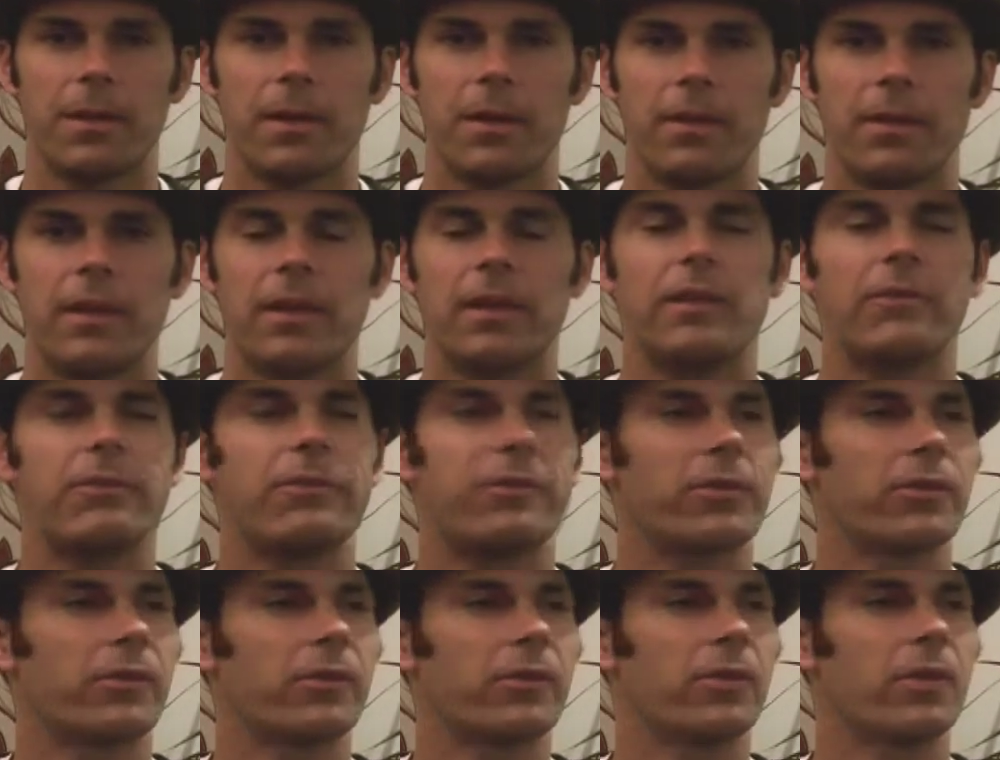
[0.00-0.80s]
That if
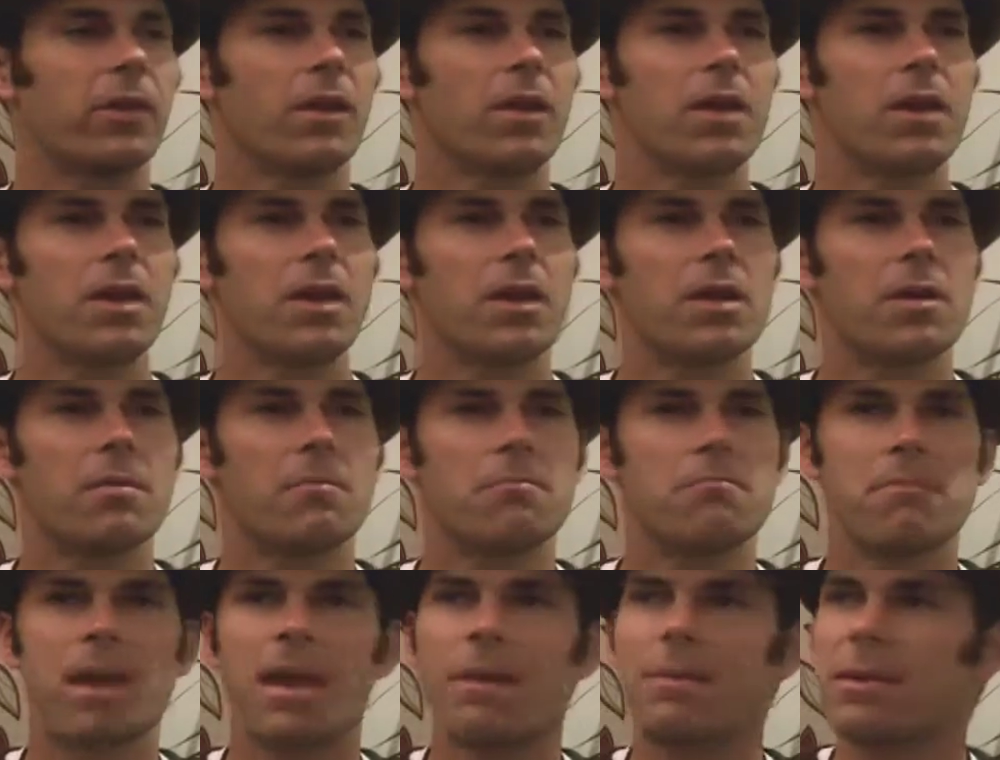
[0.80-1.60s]
there's
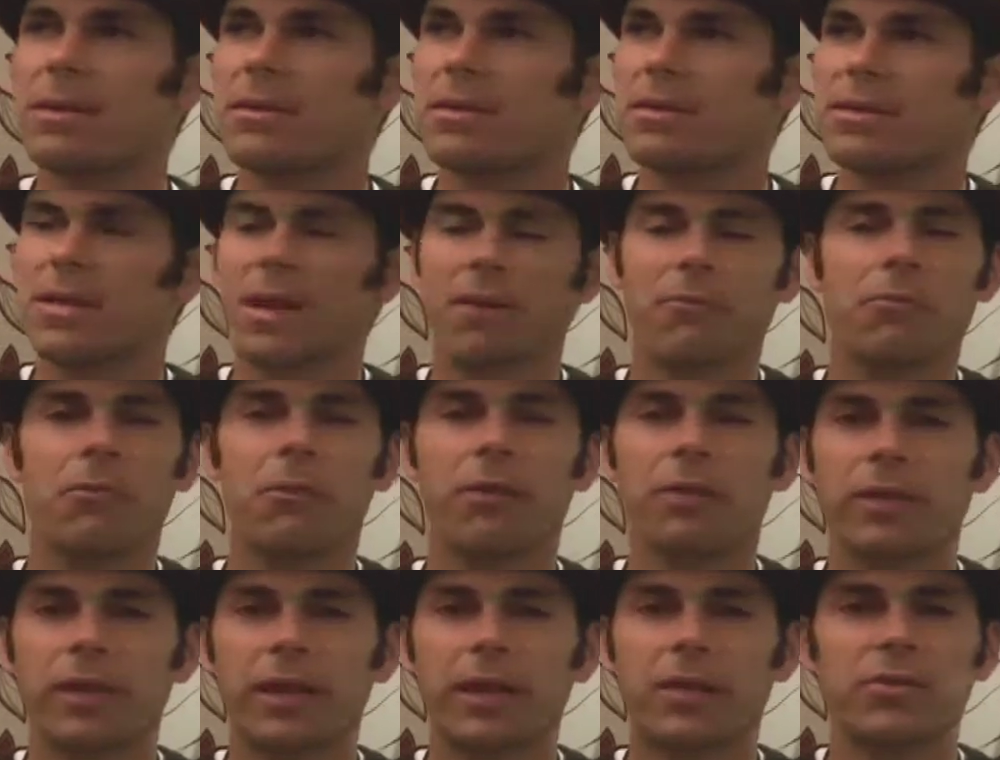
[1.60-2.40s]
maybe several
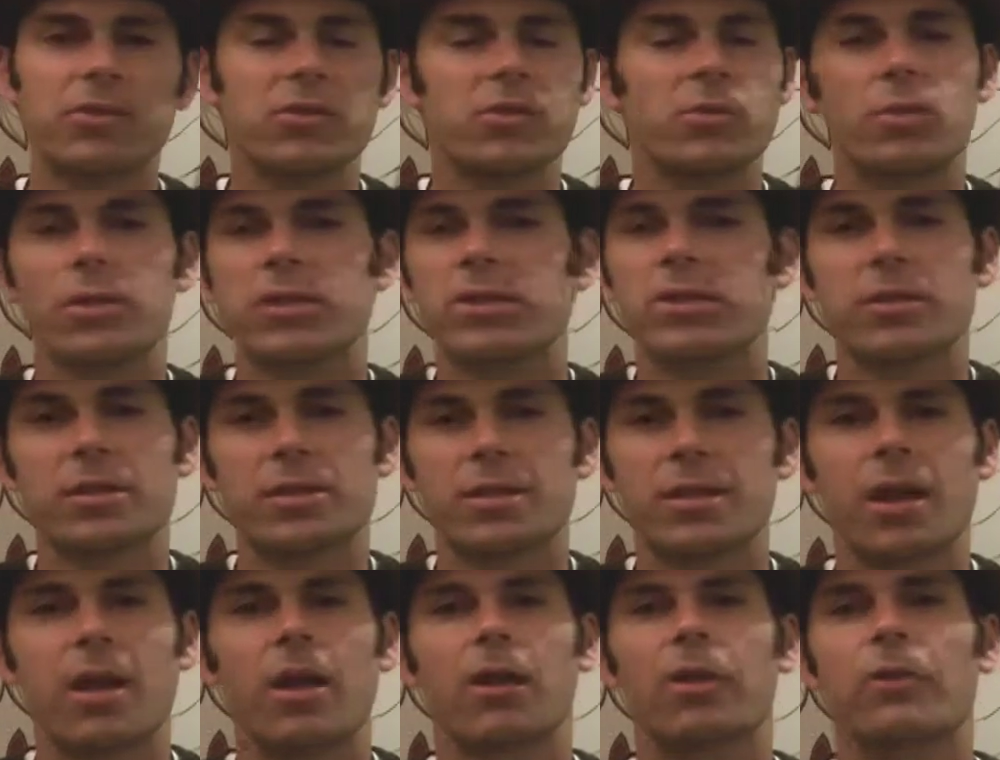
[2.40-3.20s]
things you wish to
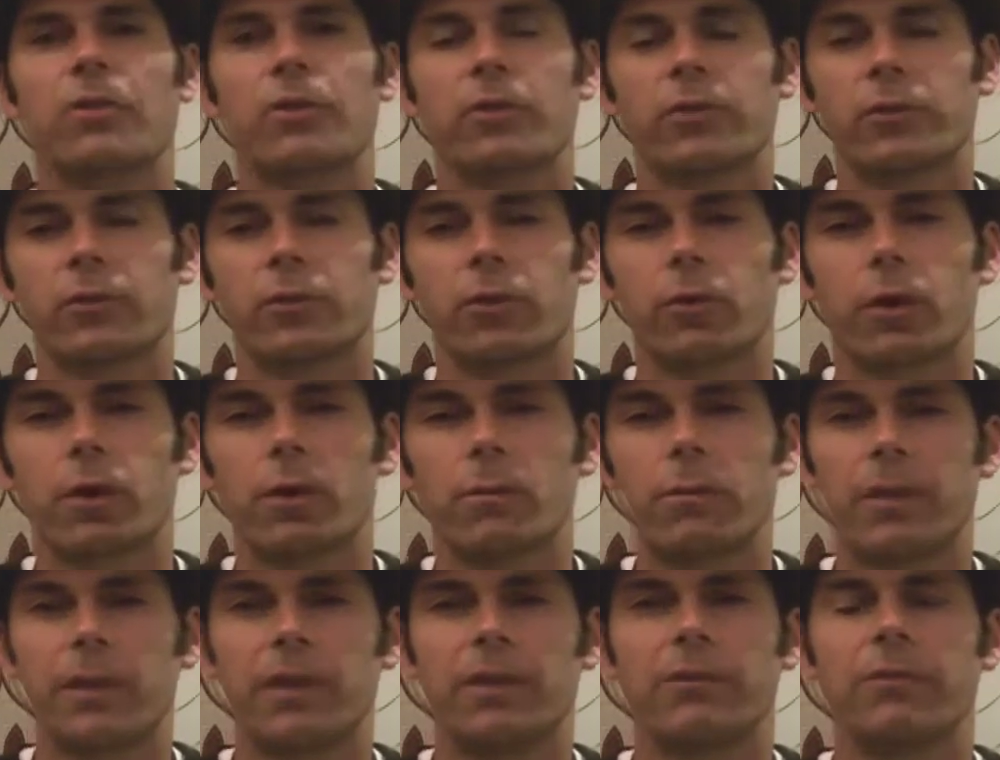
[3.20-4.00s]
tell in your story,
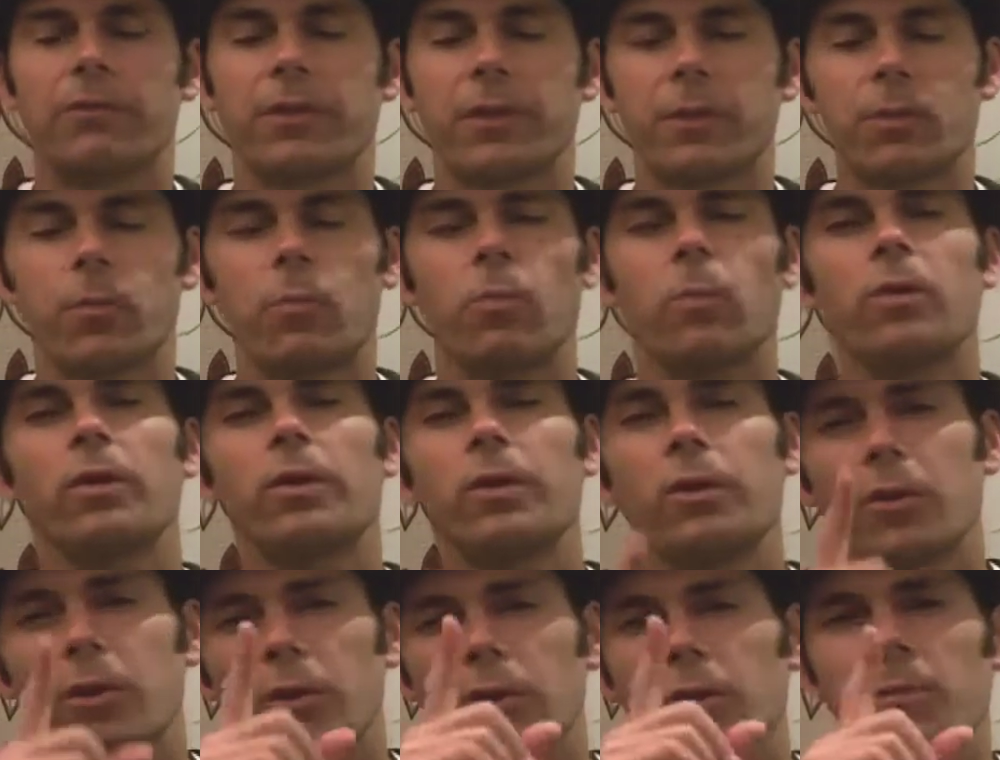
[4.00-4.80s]
but if there
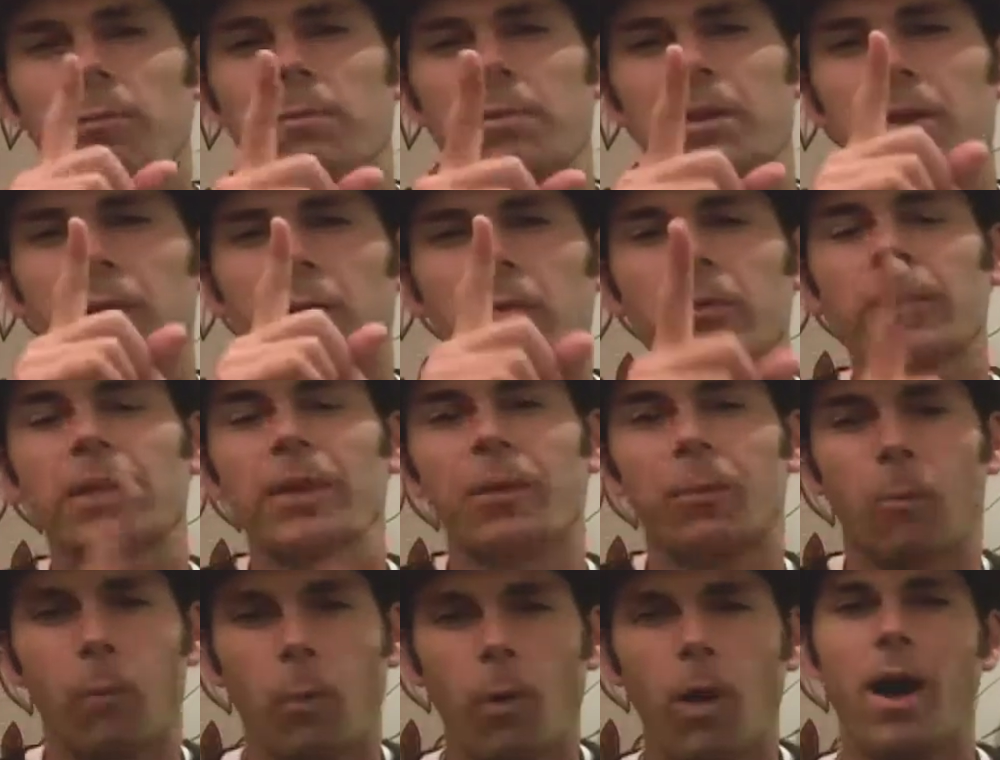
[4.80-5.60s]
could be only
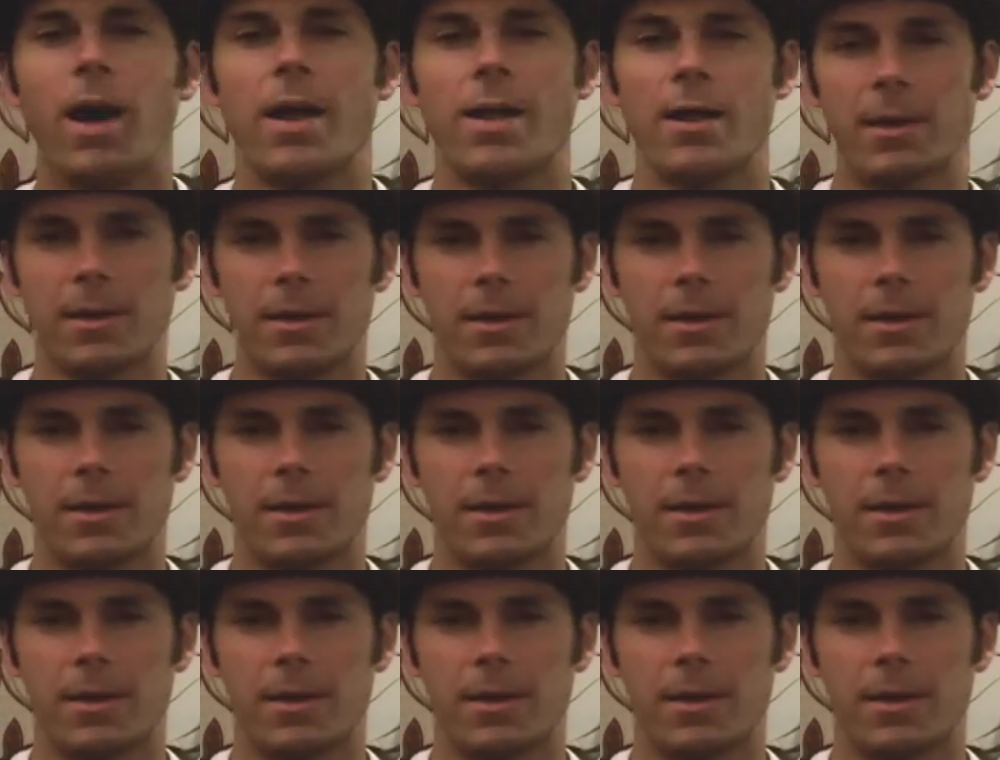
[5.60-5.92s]
one,